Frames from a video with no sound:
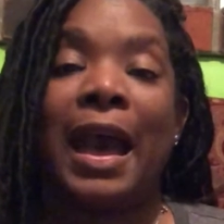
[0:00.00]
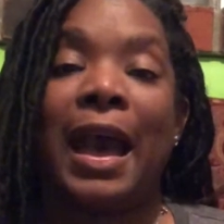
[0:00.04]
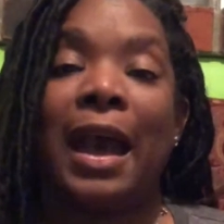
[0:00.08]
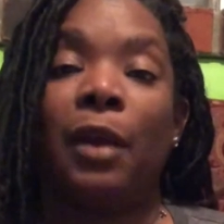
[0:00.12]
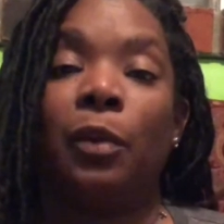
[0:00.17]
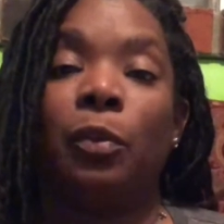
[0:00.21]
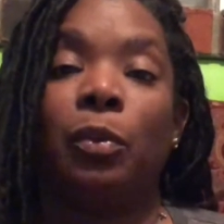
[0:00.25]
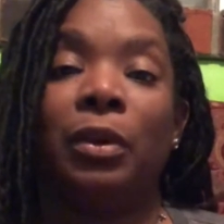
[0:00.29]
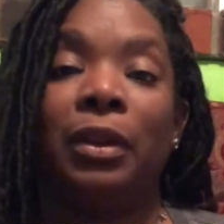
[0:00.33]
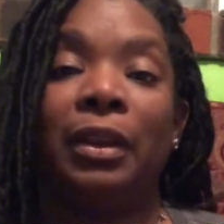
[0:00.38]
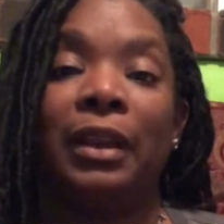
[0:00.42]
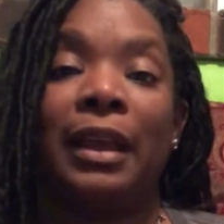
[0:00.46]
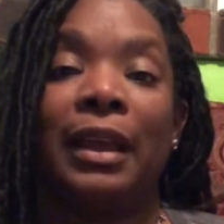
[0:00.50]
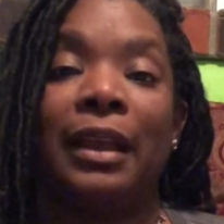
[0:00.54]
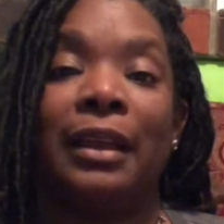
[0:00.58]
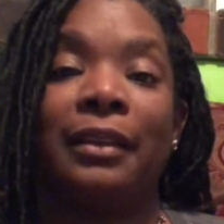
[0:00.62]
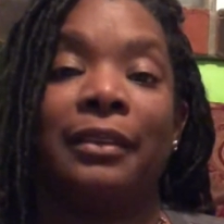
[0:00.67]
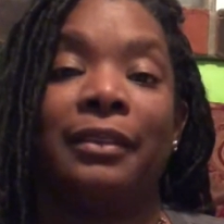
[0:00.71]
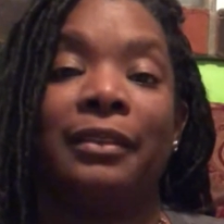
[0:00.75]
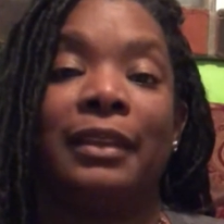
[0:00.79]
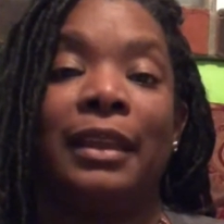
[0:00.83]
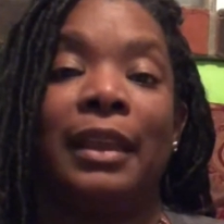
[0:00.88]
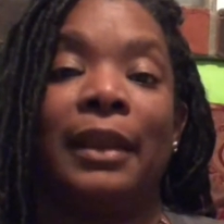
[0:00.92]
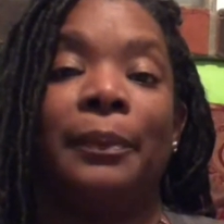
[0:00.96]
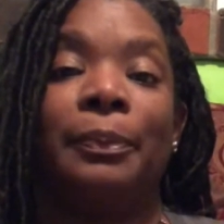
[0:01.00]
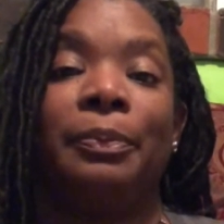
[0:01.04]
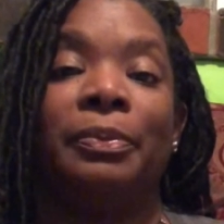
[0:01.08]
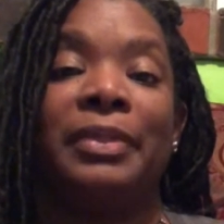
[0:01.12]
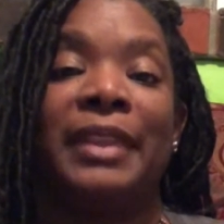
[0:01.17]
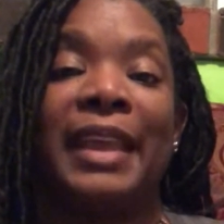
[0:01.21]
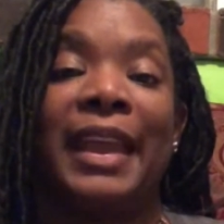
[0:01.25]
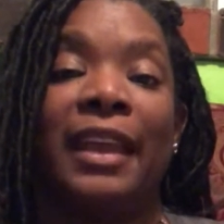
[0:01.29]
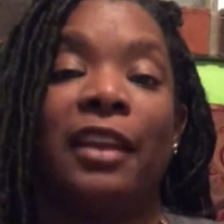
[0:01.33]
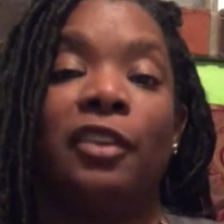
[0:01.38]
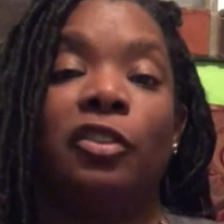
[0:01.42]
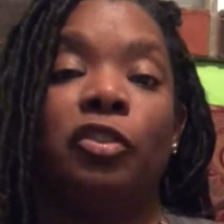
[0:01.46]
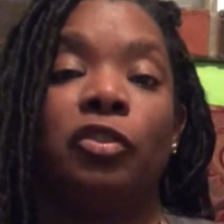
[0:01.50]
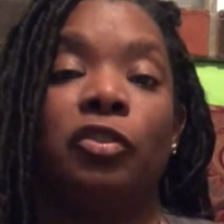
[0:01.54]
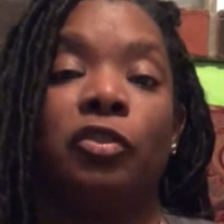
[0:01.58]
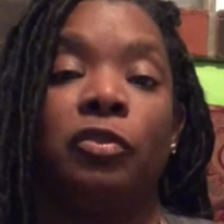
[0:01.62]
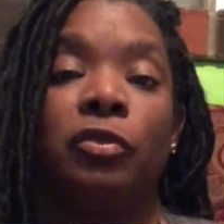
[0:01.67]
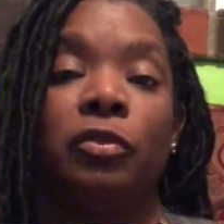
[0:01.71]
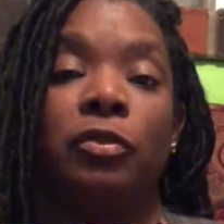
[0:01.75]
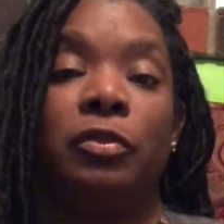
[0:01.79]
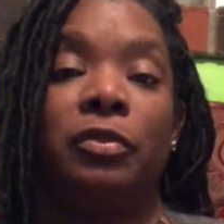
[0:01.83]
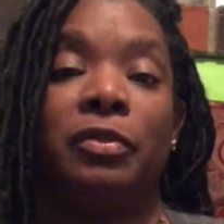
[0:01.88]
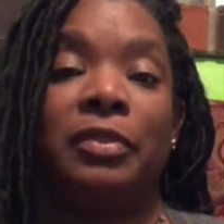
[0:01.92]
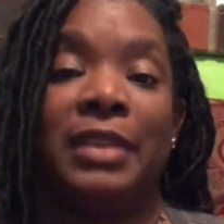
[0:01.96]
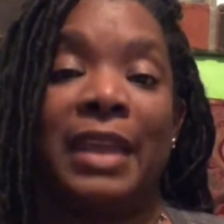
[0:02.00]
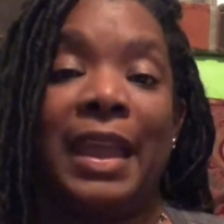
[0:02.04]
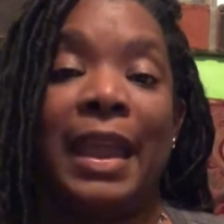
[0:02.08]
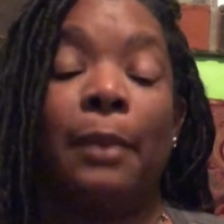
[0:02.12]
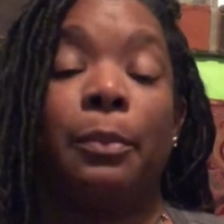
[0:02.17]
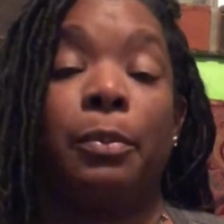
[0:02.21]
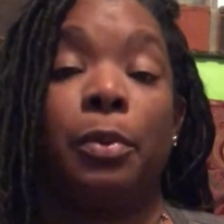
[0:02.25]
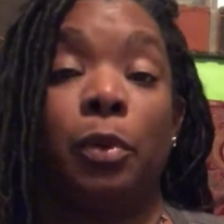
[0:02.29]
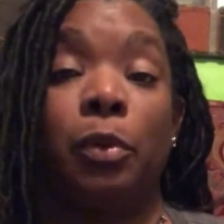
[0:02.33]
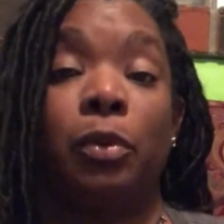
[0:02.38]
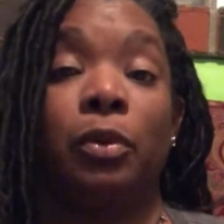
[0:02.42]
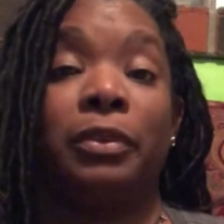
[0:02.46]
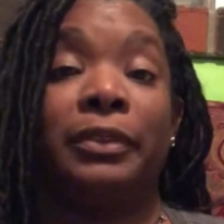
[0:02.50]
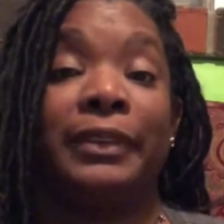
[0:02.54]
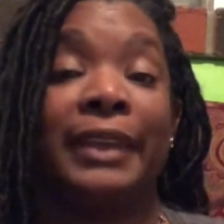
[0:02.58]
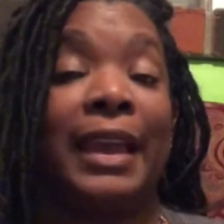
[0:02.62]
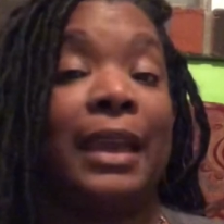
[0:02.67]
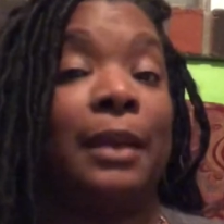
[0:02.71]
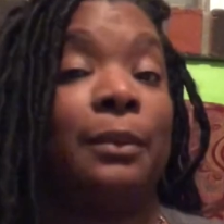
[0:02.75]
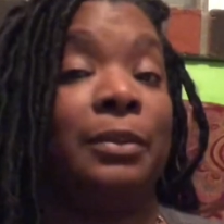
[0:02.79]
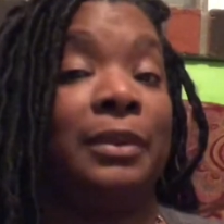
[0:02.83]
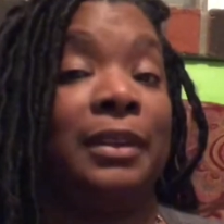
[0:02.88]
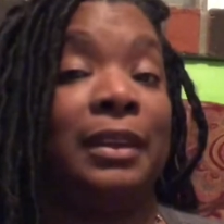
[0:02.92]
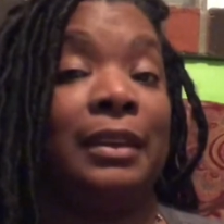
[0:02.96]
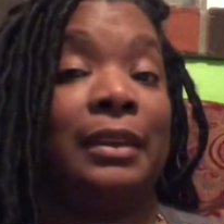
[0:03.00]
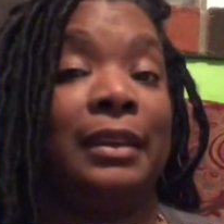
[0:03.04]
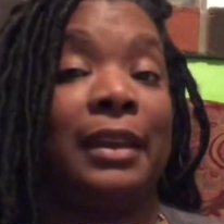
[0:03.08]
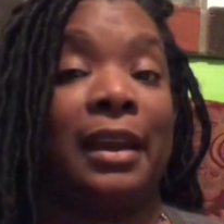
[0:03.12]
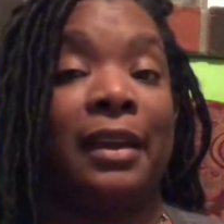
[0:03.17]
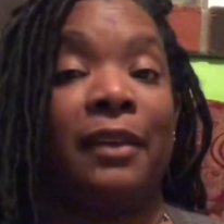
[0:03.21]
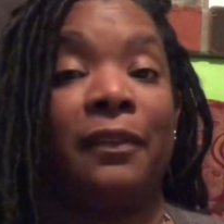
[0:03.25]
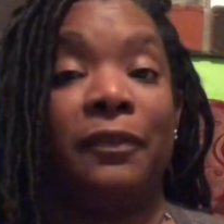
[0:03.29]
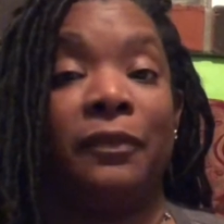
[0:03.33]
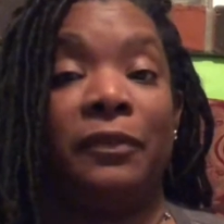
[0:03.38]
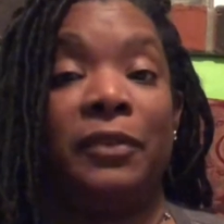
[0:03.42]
I realized that that prototype did not